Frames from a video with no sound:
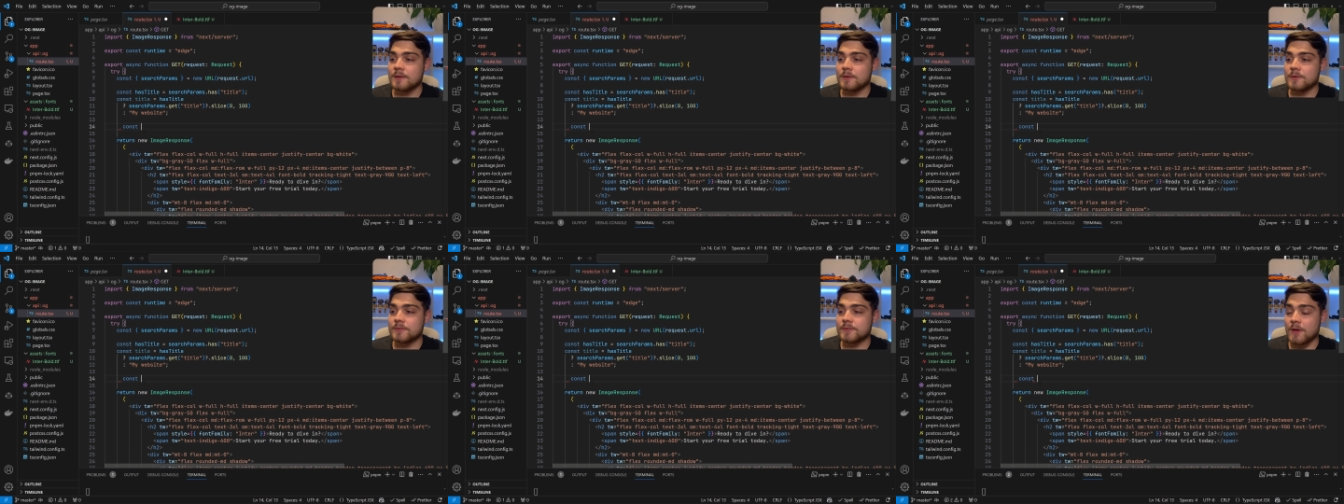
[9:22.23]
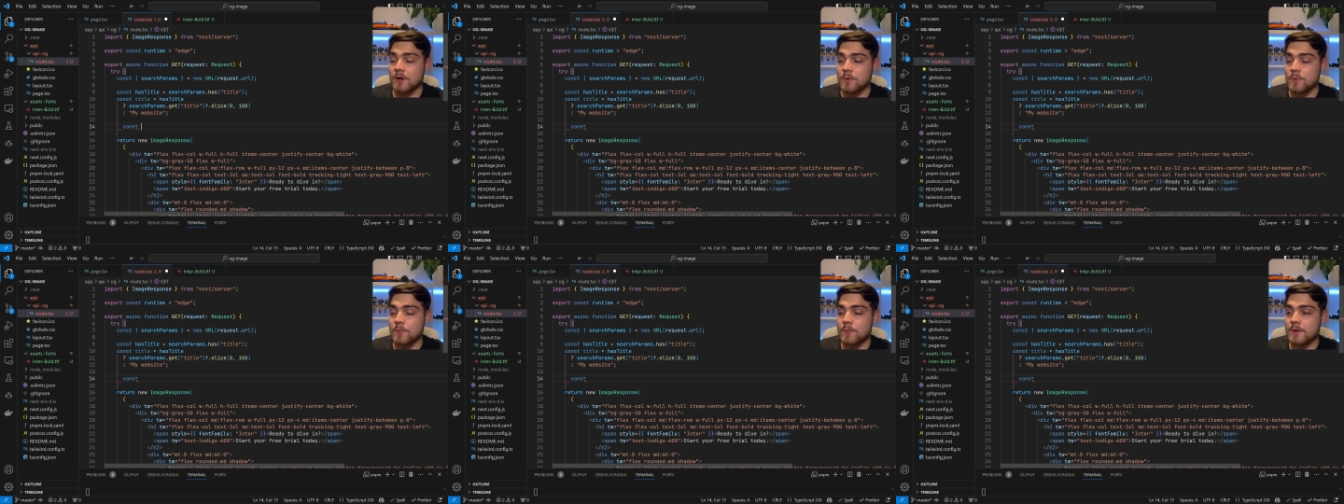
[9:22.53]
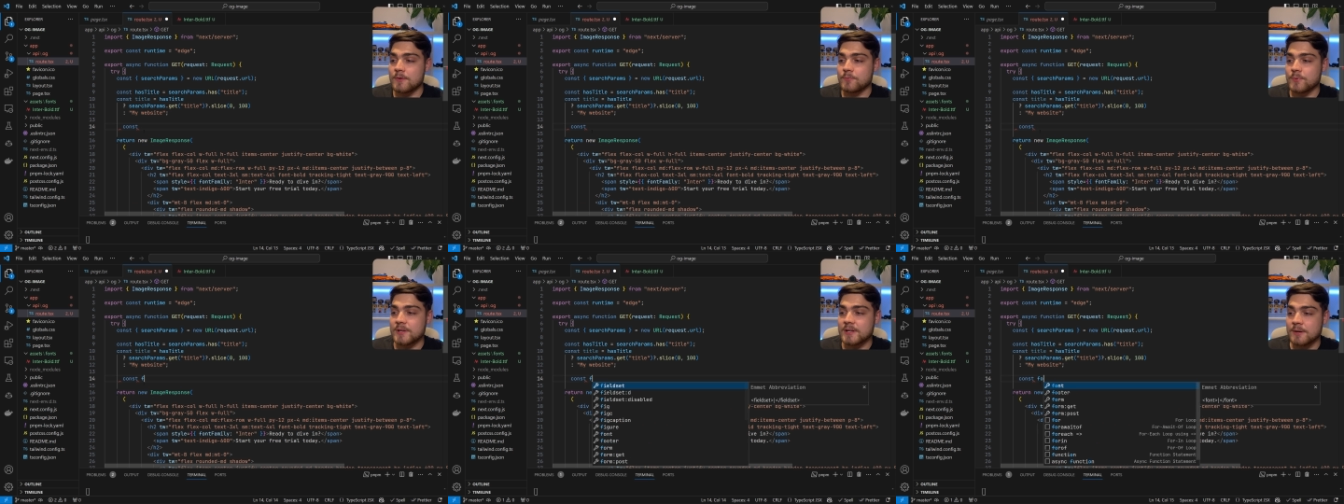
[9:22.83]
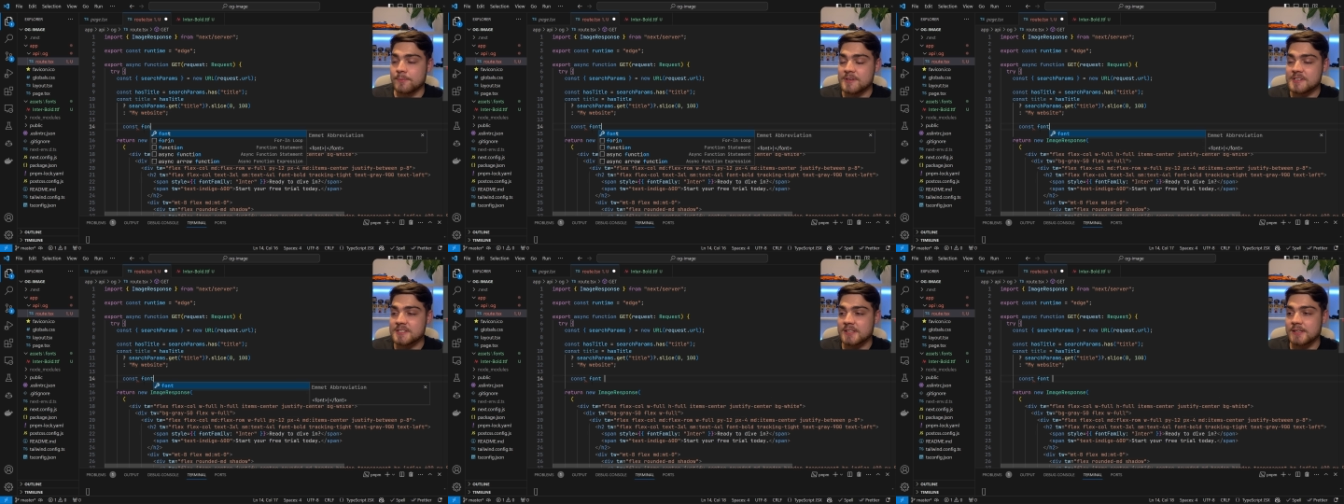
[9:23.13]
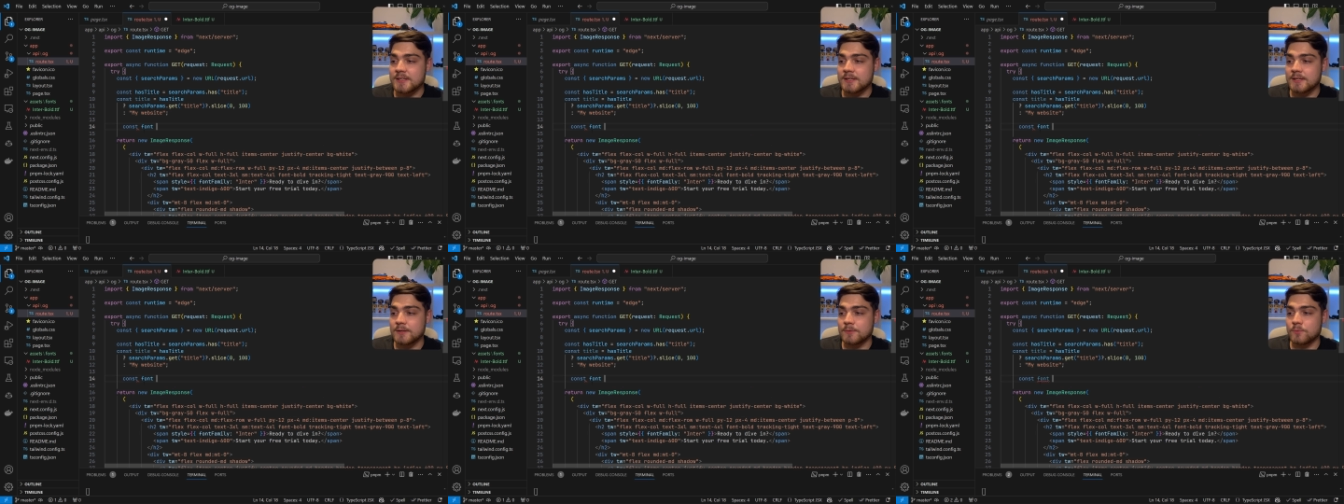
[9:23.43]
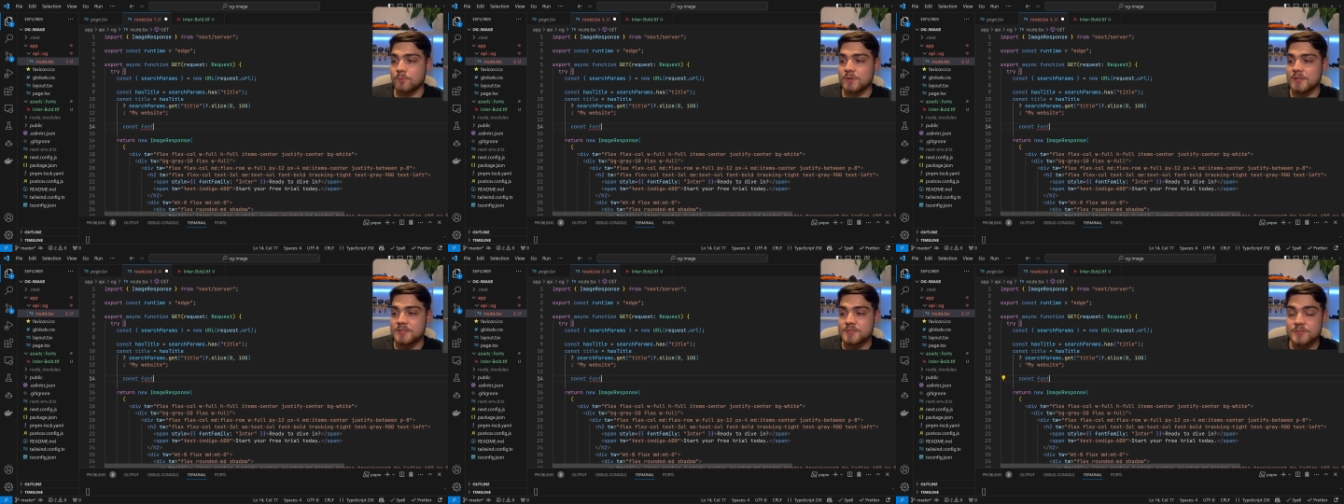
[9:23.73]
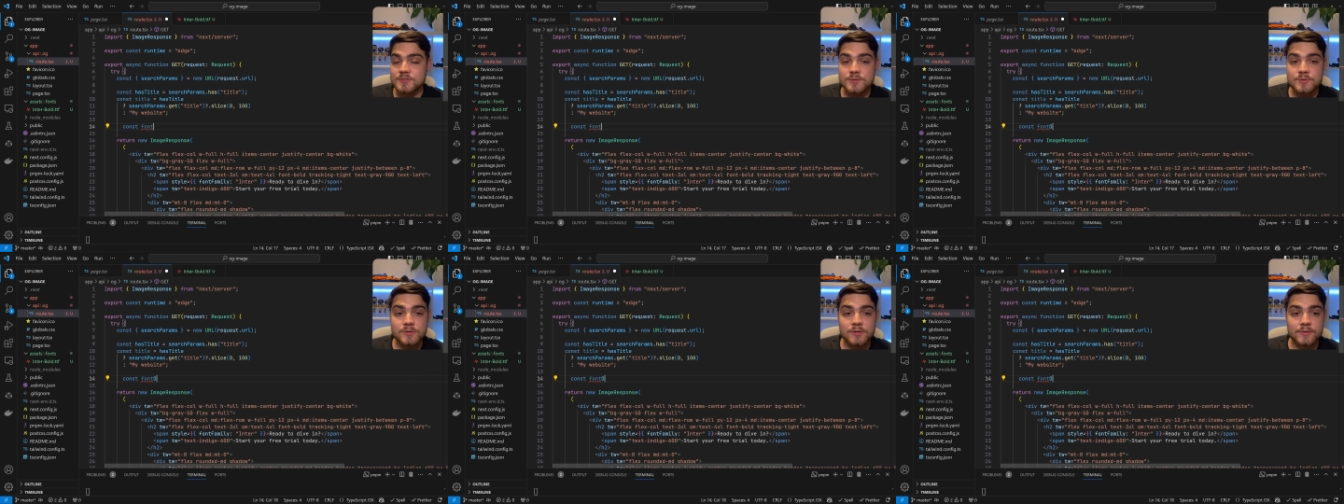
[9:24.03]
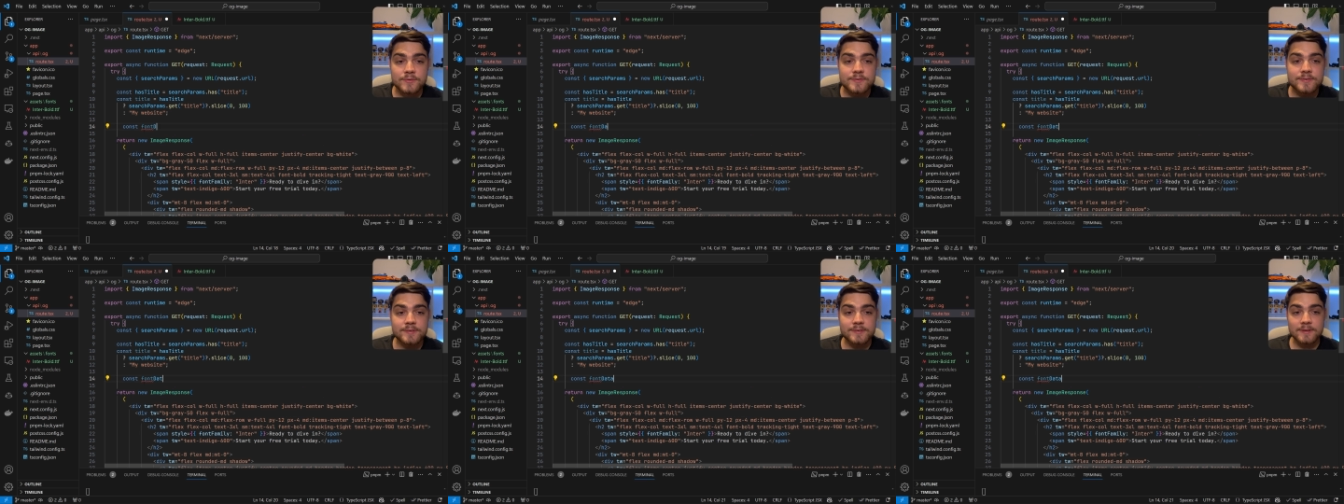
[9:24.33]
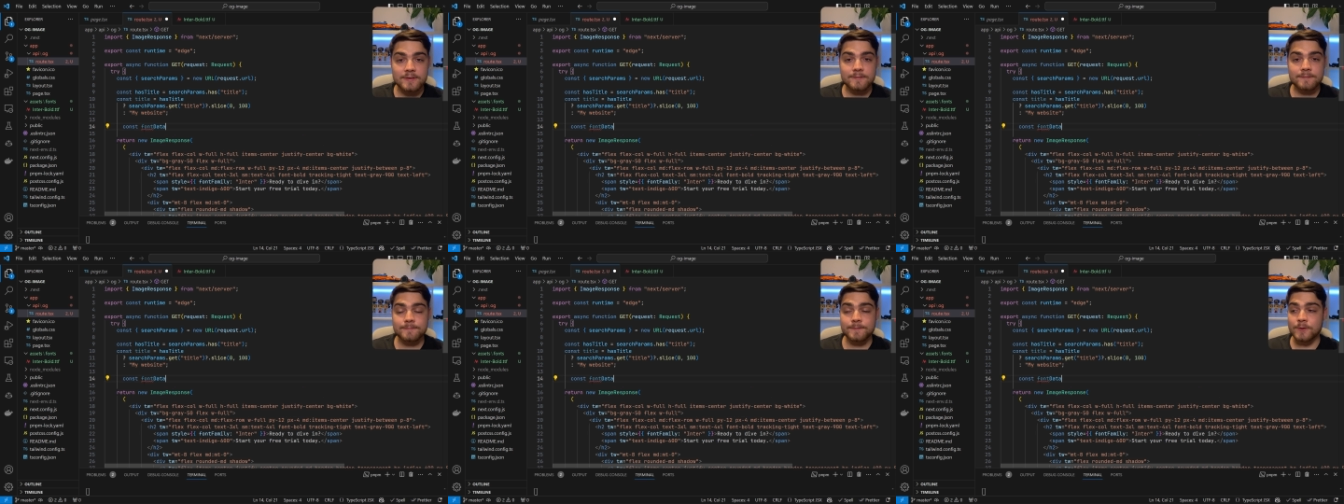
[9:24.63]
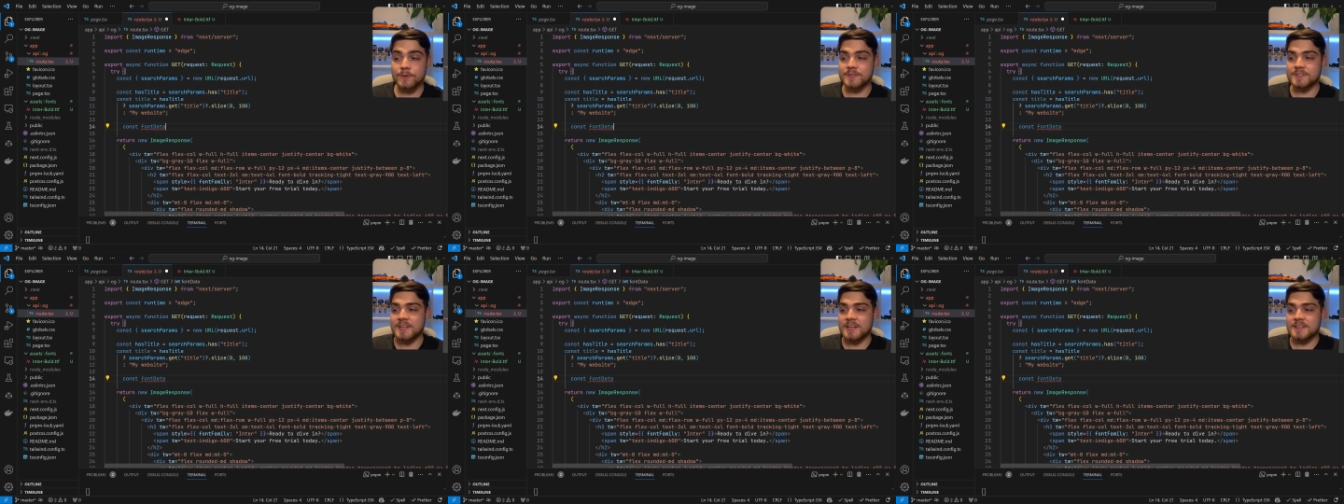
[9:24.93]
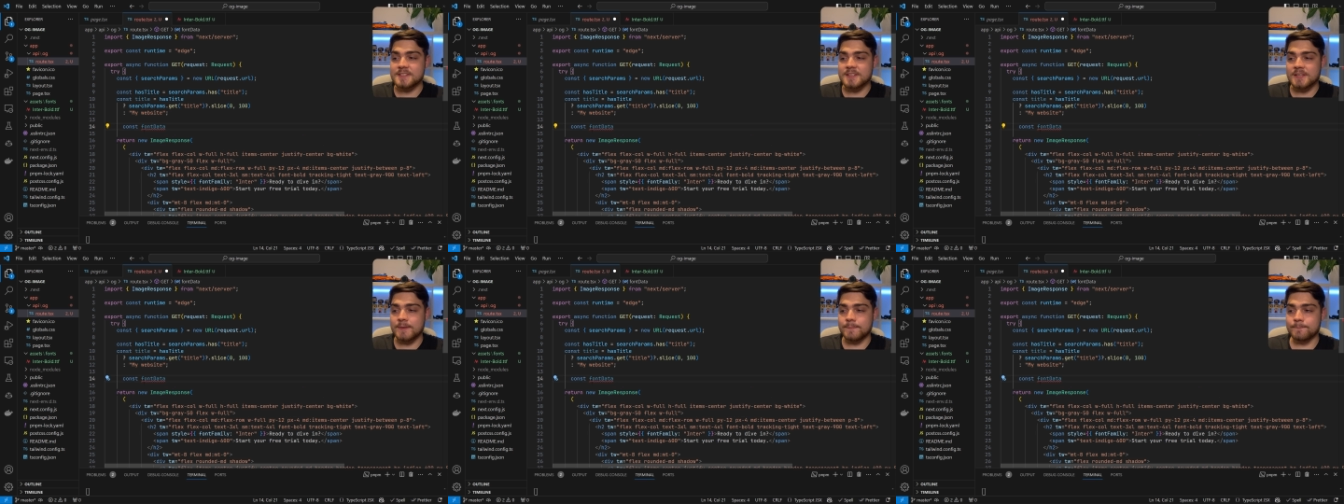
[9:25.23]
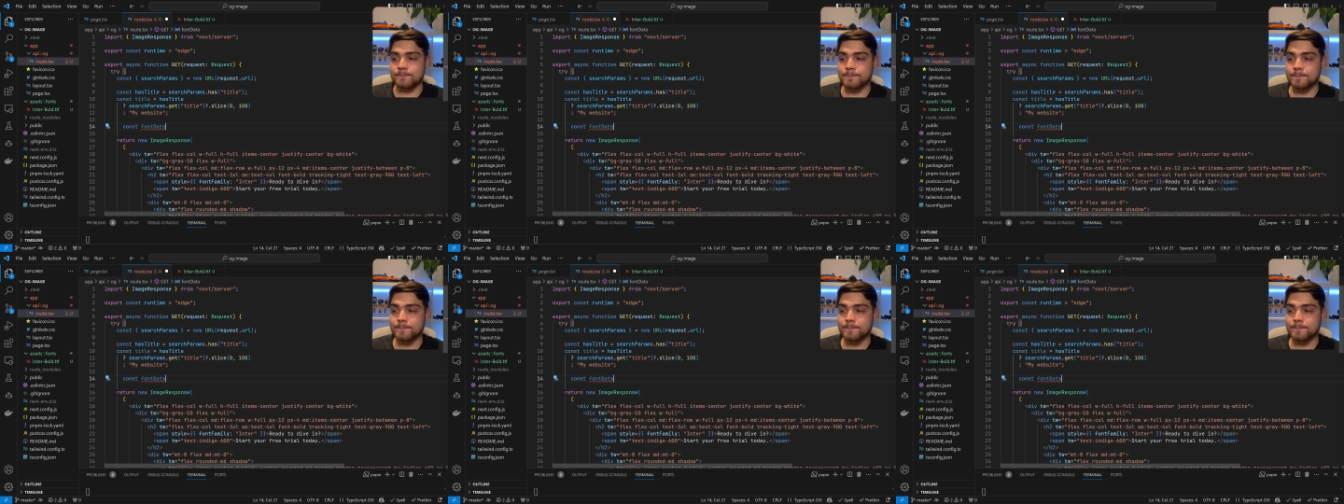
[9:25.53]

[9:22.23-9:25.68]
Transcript: So if we come into here, we need to do const font data,